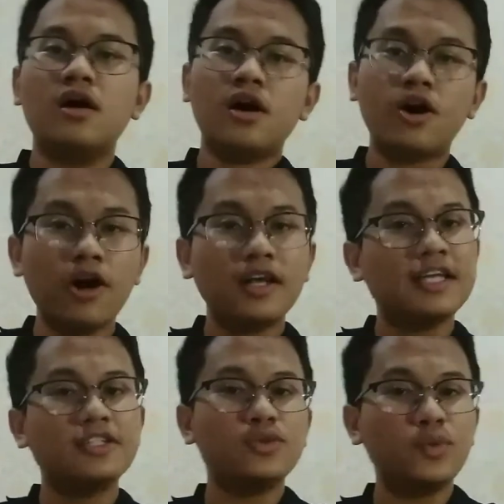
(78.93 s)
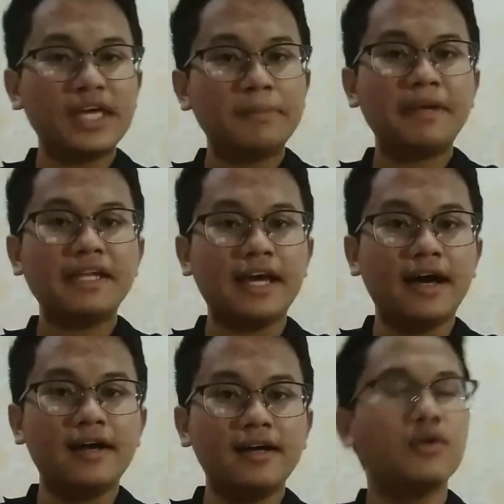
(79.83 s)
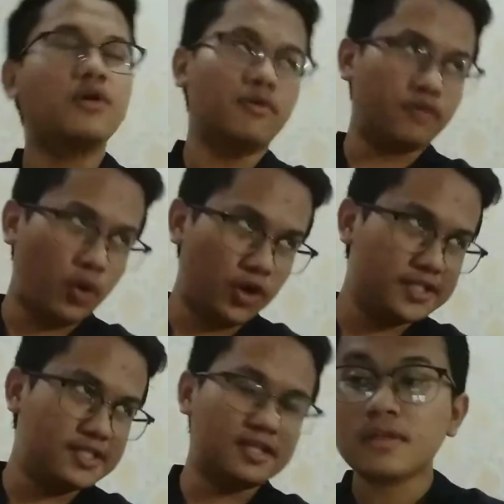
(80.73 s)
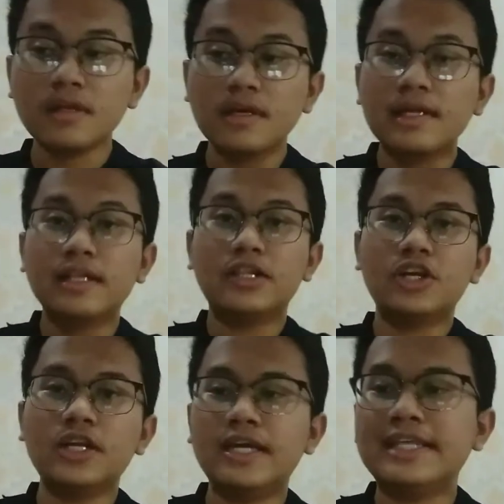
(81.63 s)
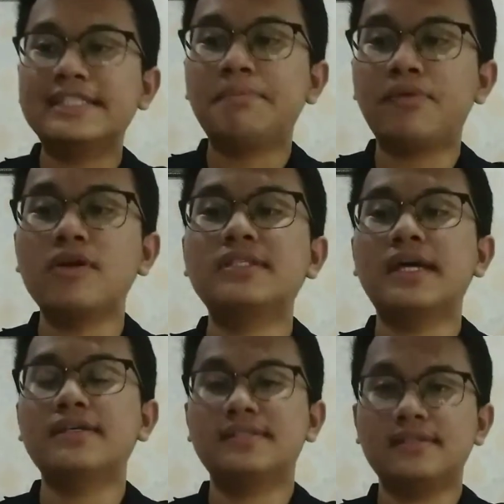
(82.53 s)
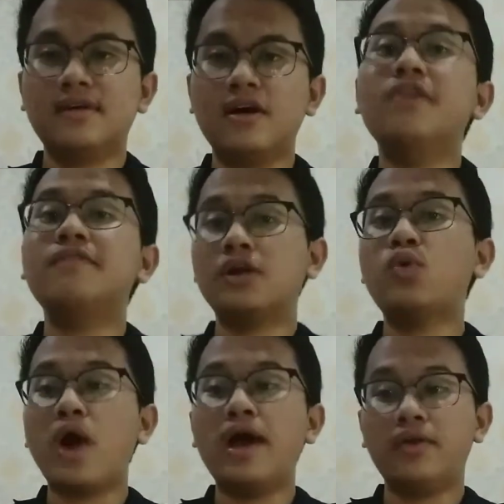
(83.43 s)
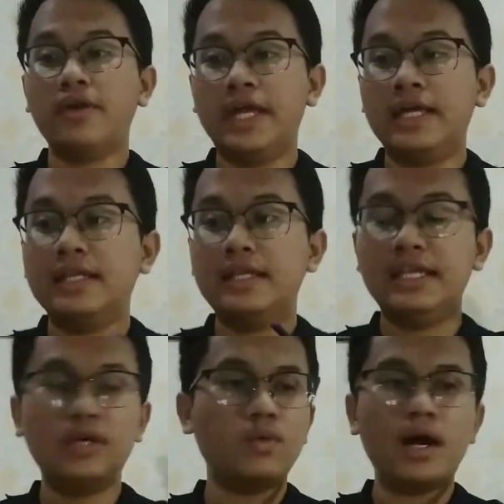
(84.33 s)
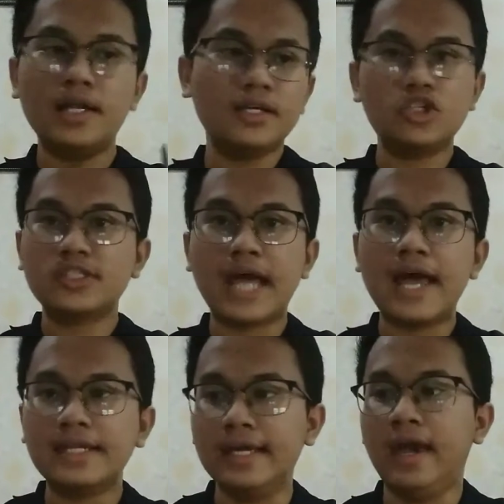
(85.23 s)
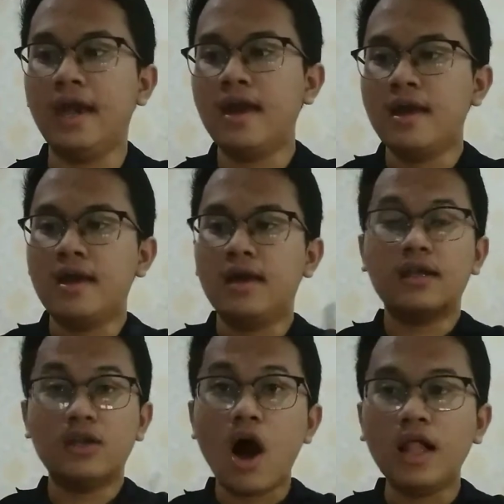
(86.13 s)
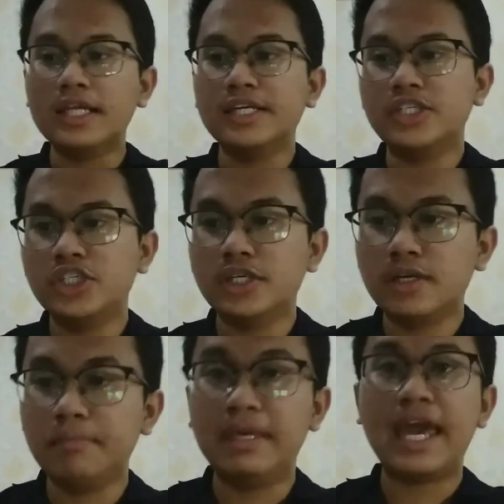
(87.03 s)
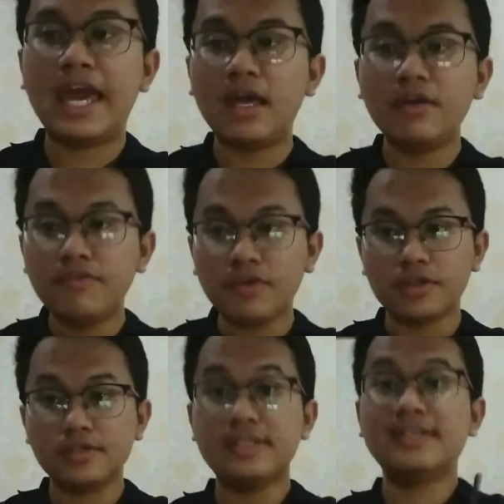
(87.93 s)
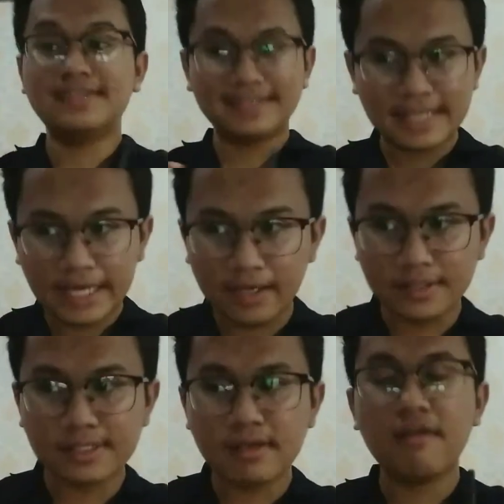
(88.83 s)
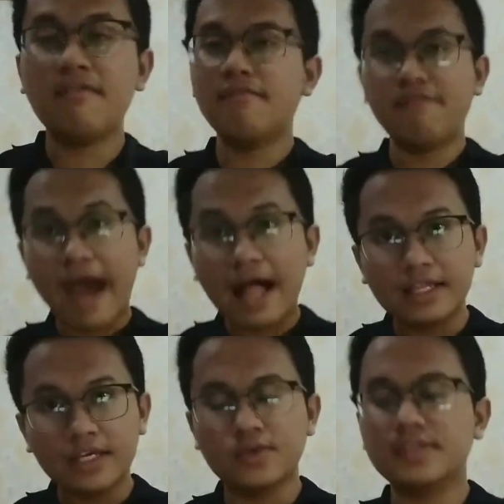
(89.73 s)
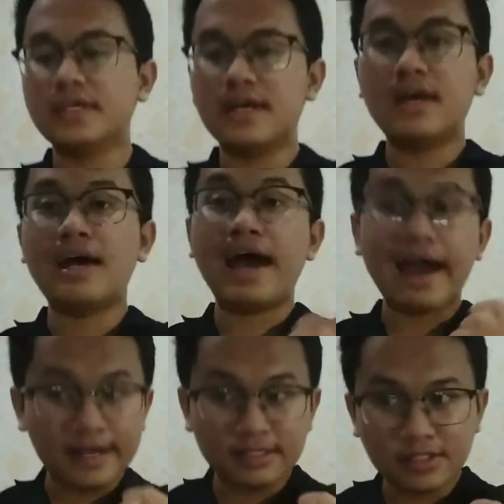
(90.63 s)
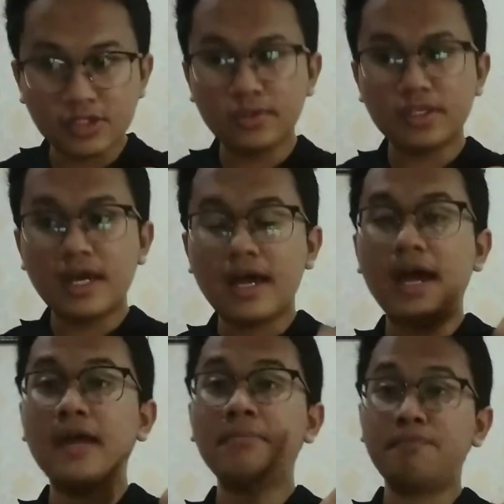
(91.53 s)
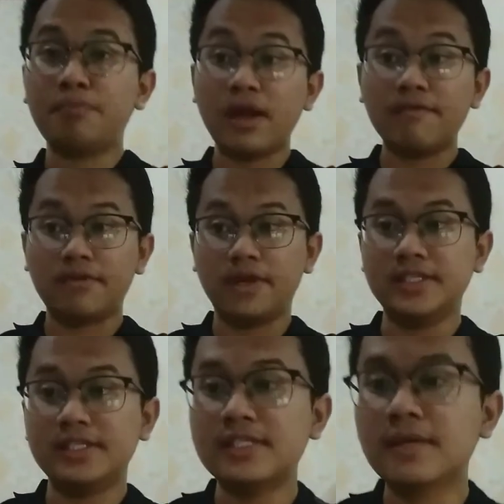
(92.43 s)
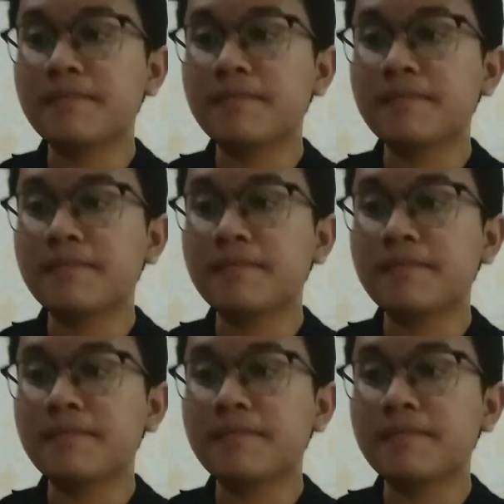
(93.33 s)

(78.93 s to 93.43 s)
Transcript: According to Wikipedia, of course, learning is the process of acquiring new understanding, knowledge, behaviors, skills, values, attitude, and preference.